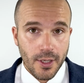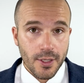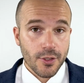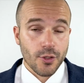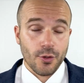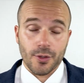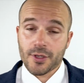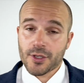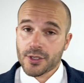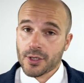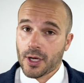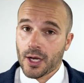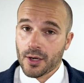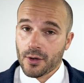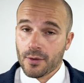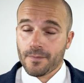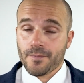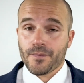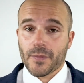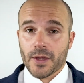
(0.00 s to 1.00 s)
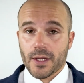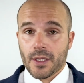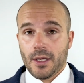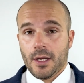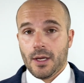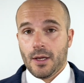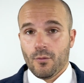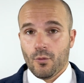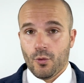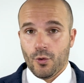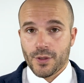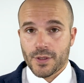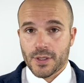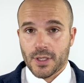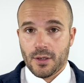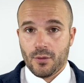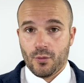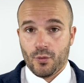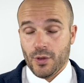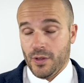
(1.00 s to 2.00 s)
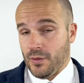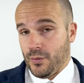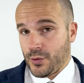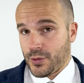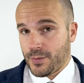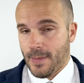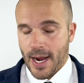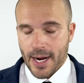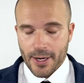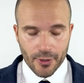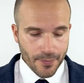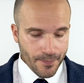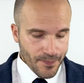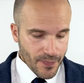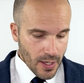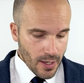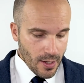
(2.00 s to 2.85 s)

so the son was minor.